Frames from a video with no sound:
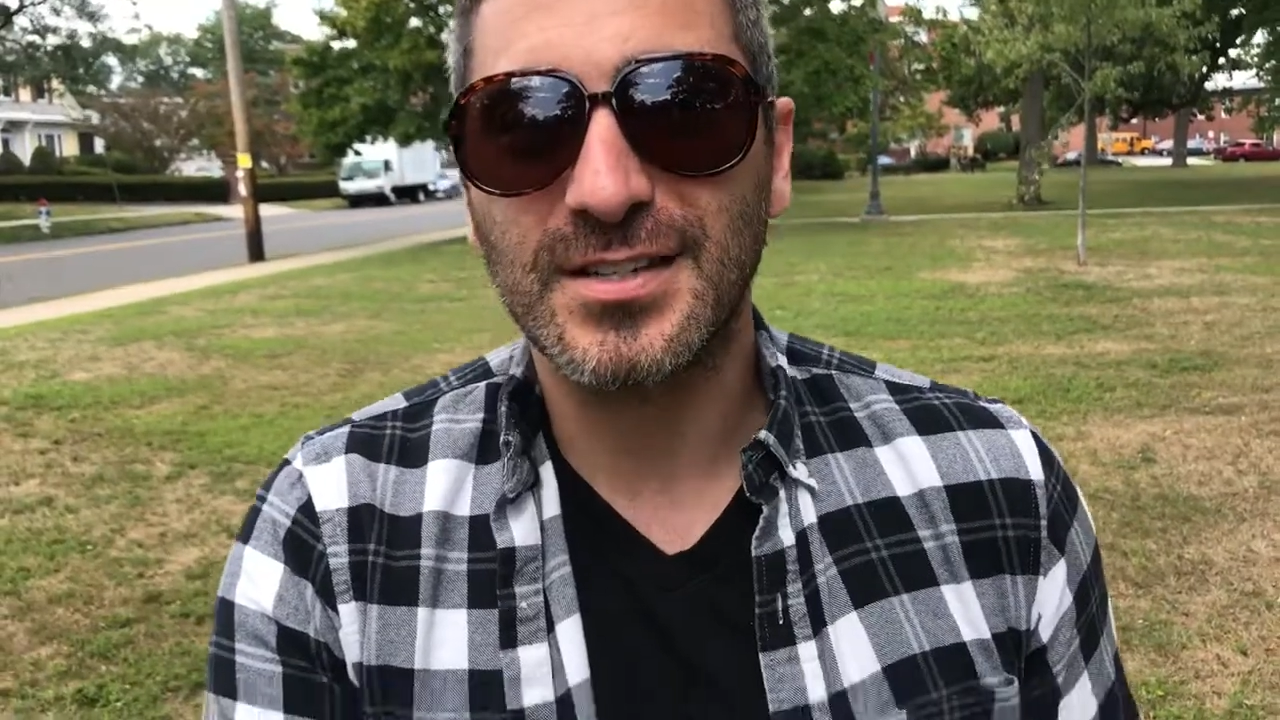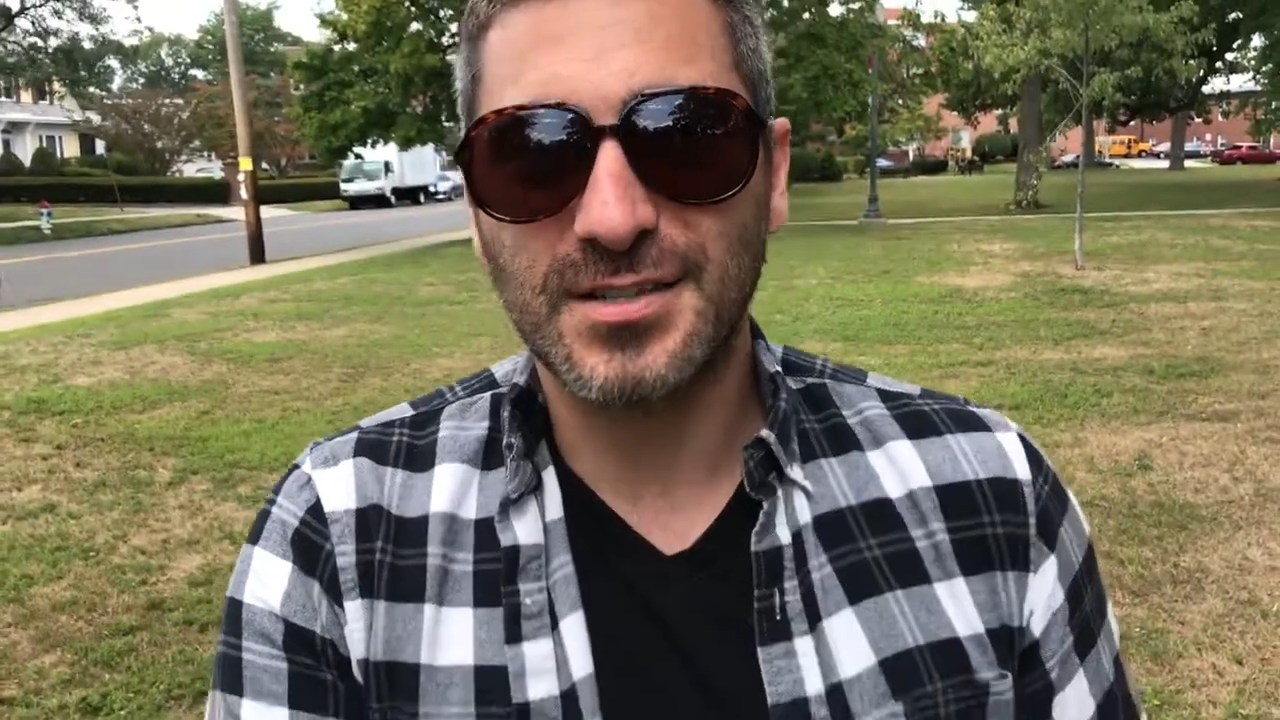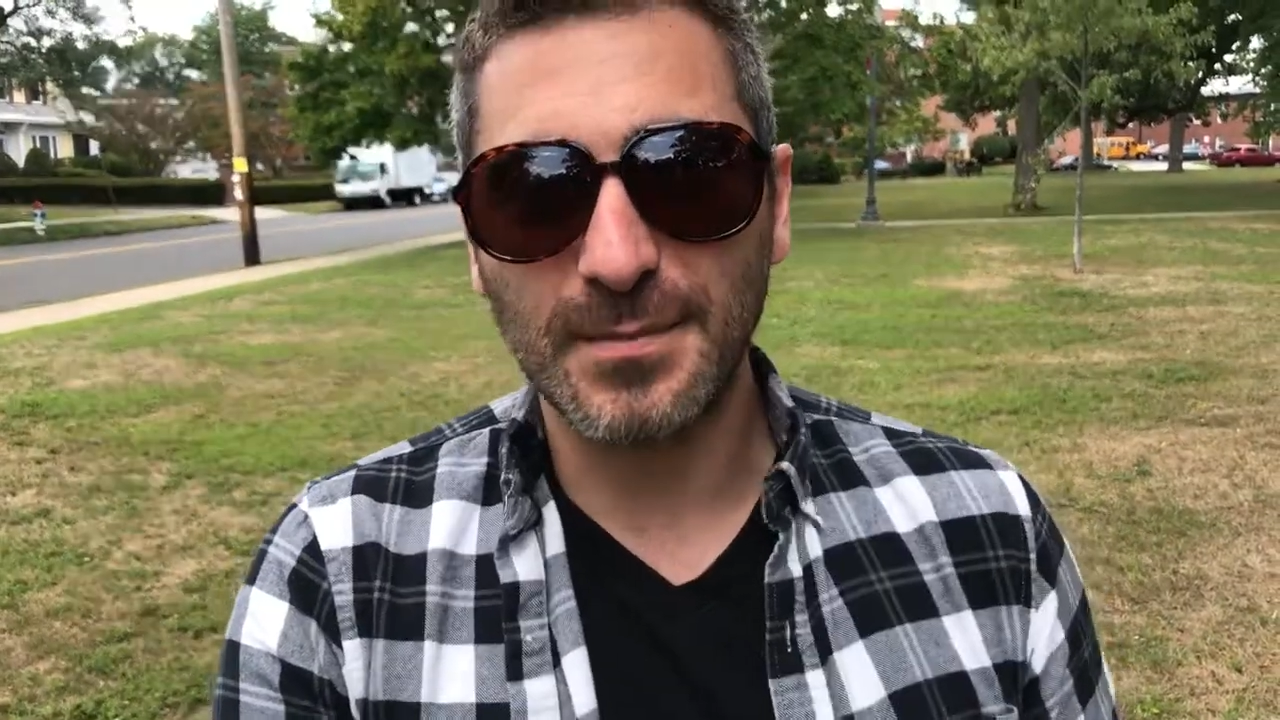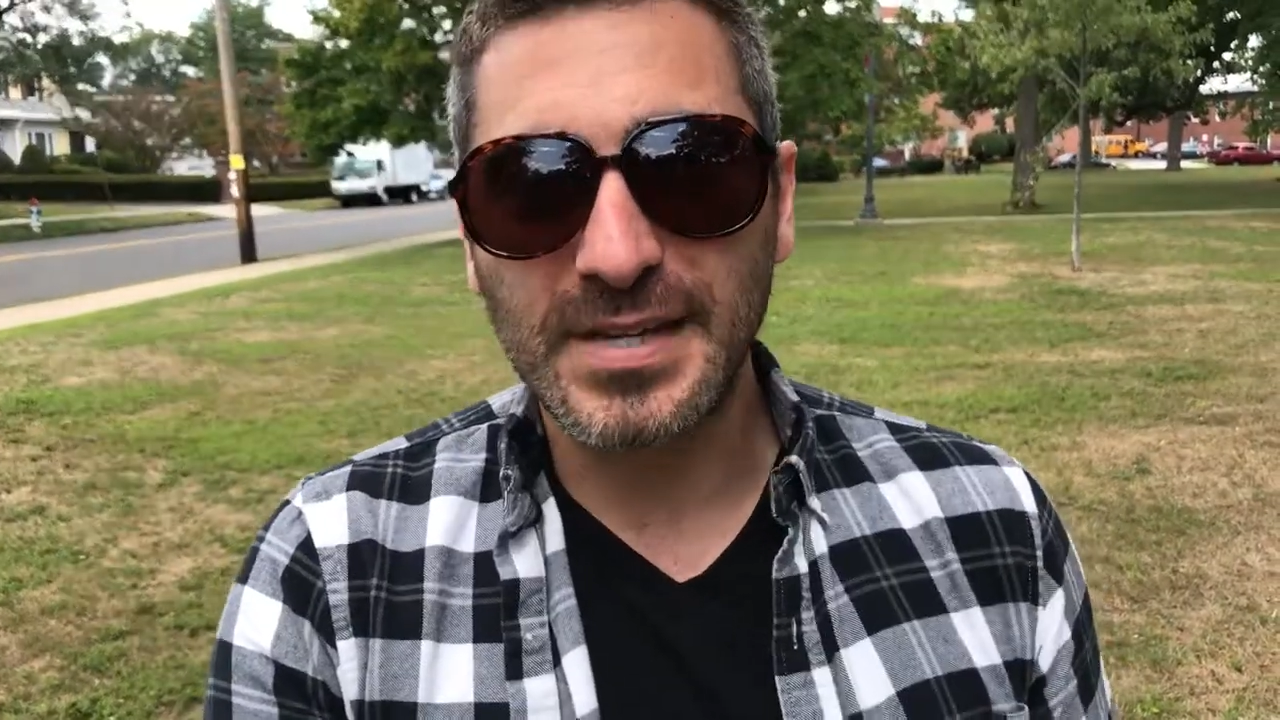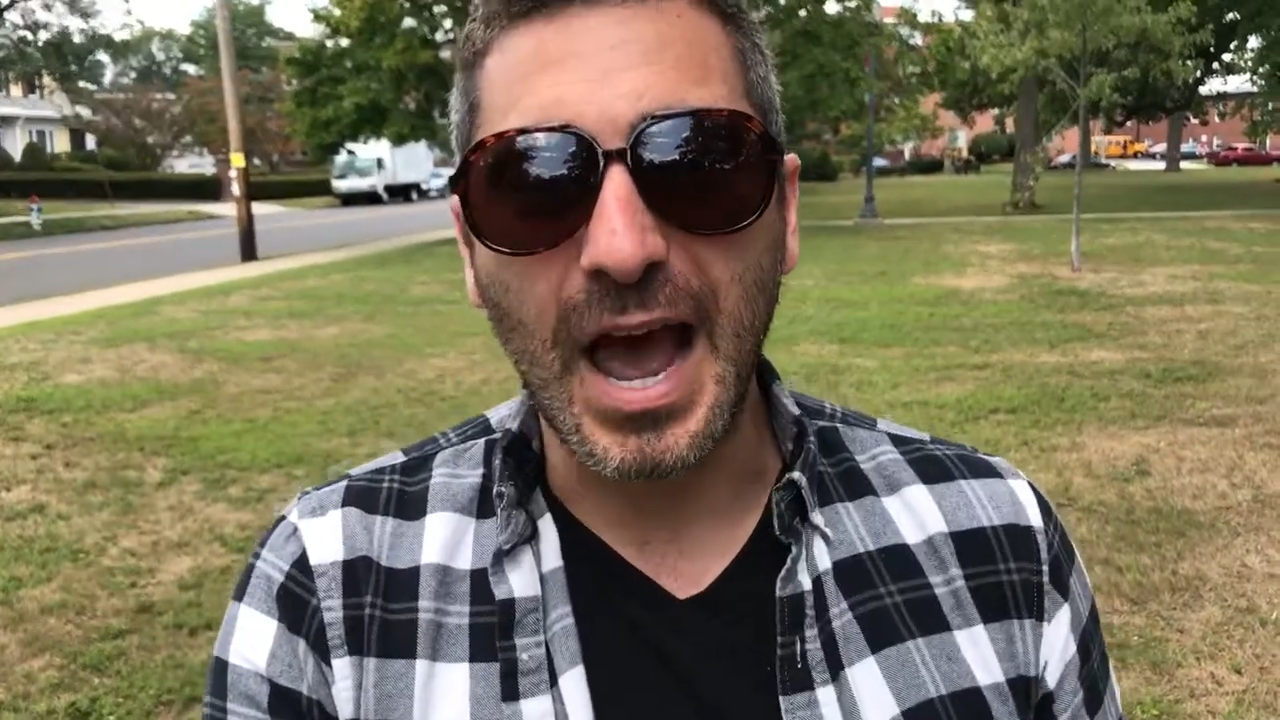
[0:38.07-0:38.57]

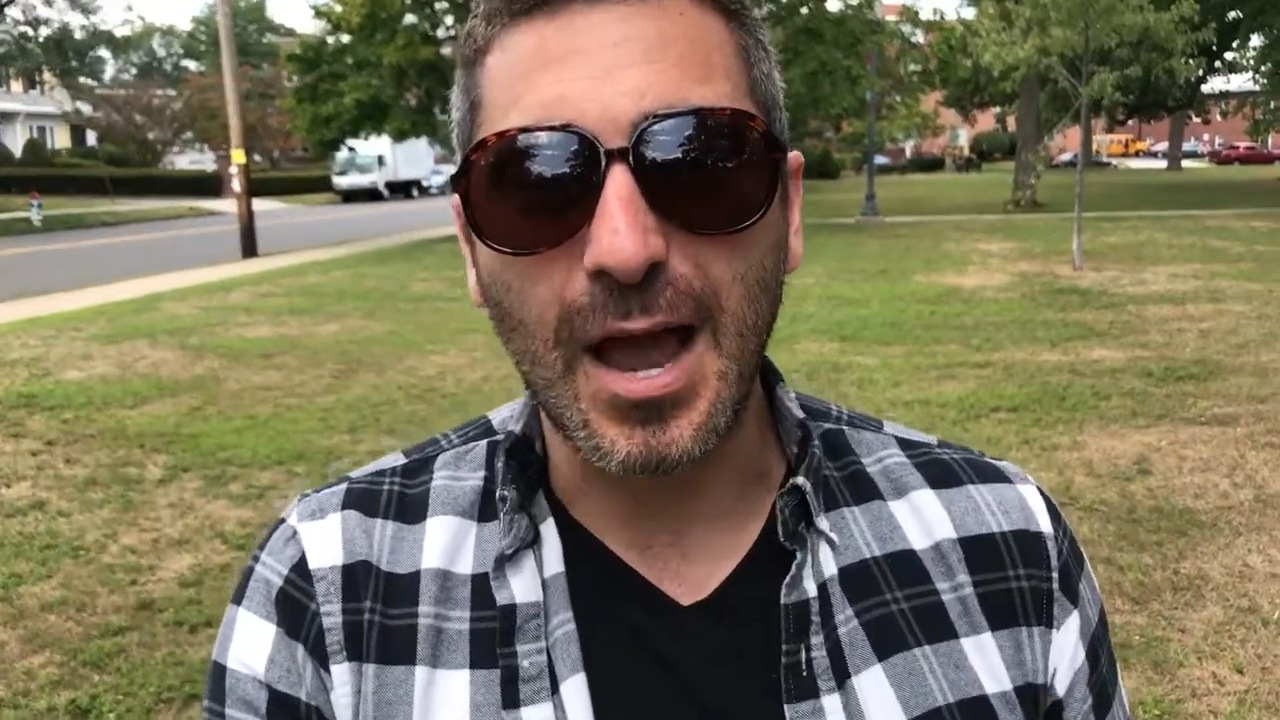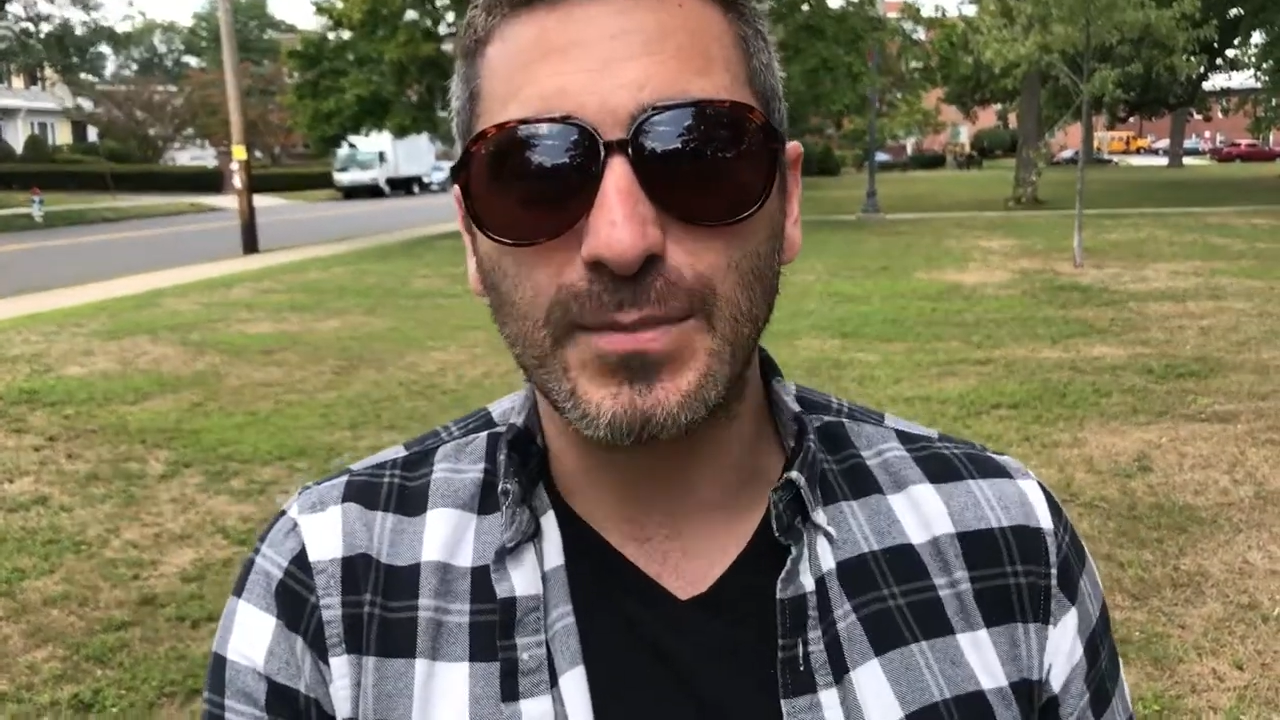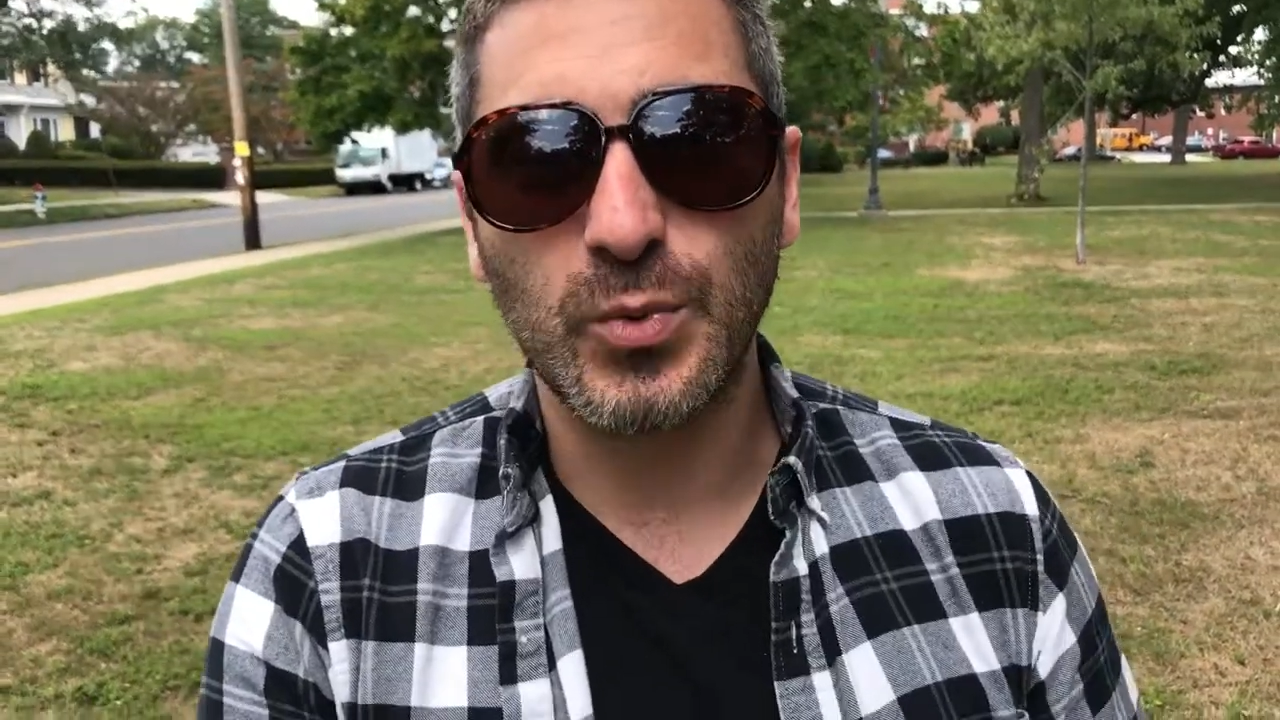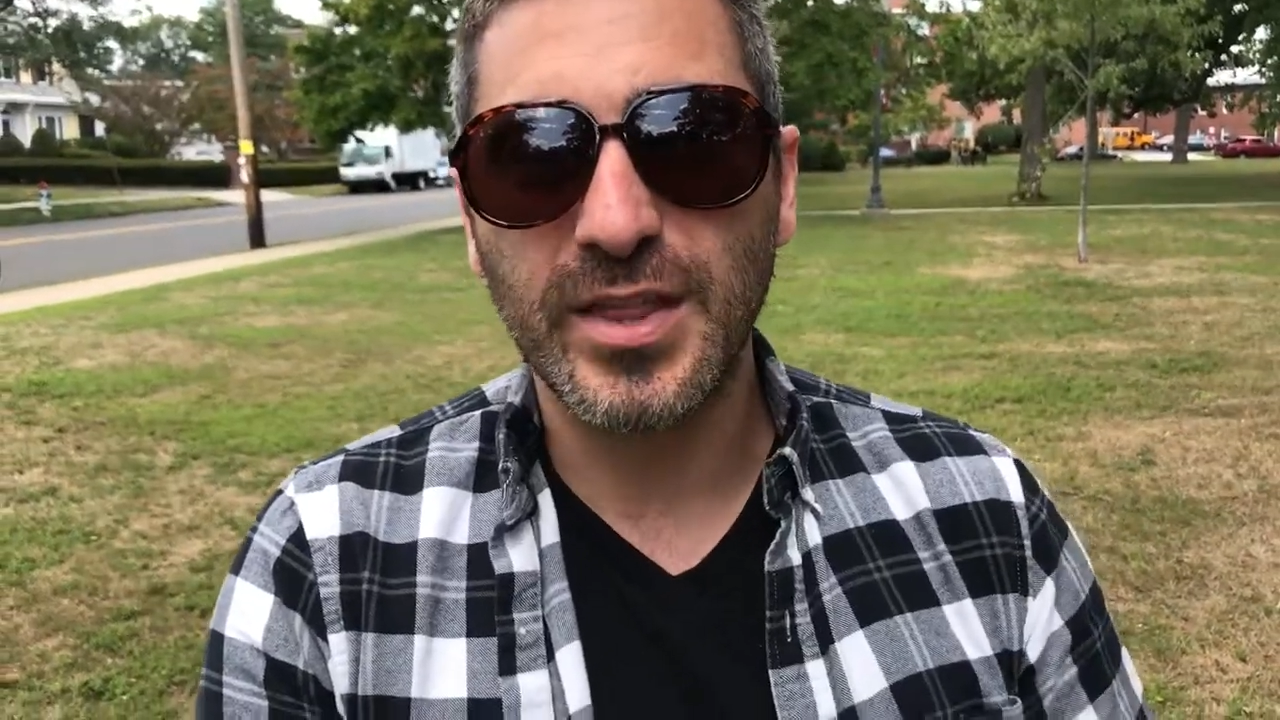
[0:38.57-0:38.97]
sometimes